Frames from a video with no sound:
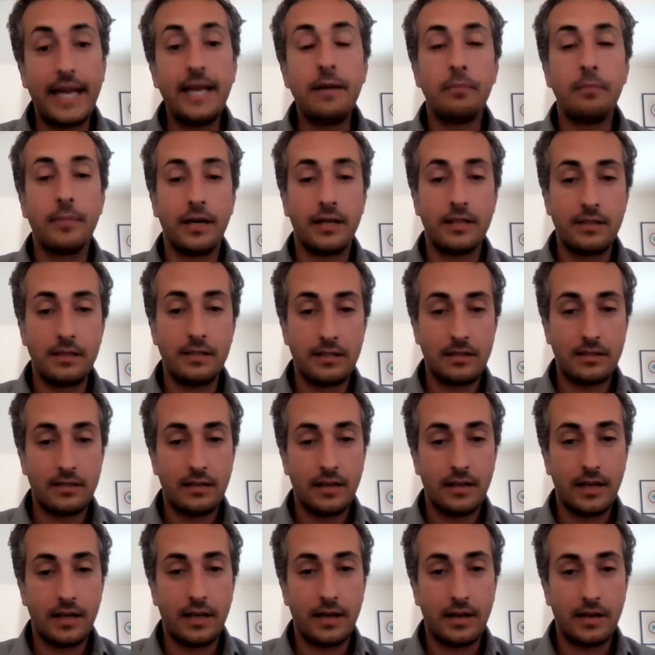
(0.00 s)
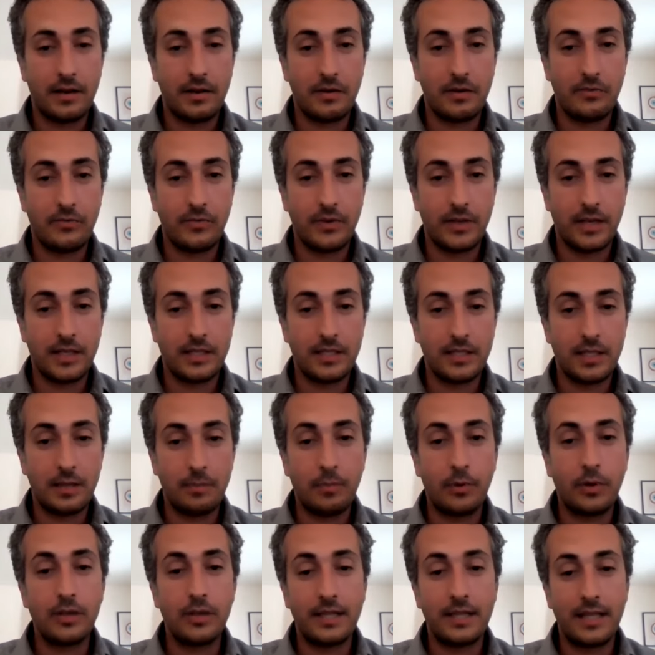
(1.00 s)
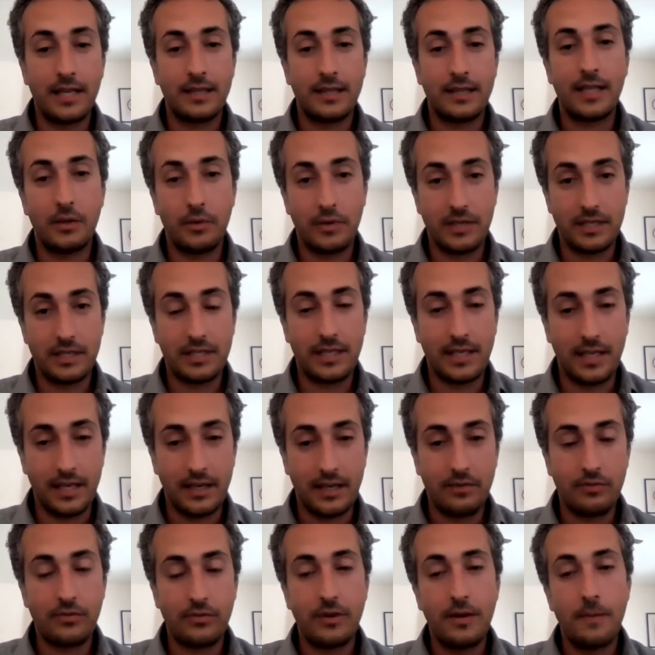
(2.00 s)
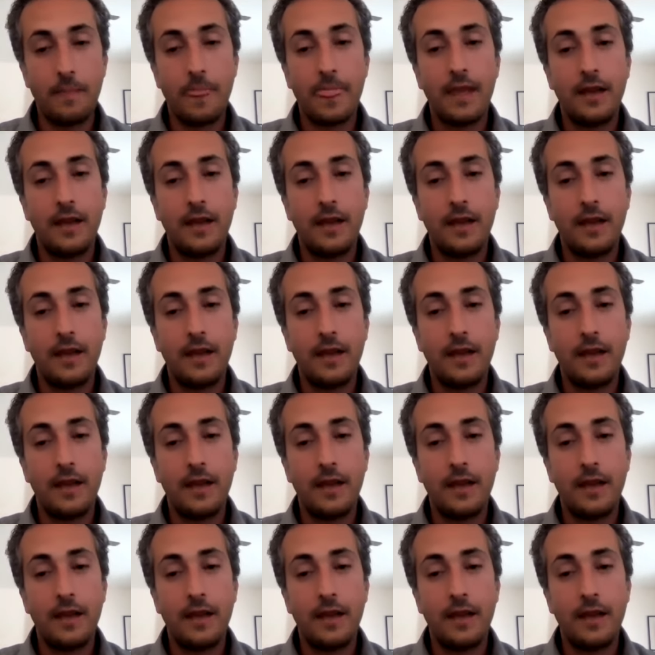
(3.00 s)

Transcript: eight months of uh, support that they receive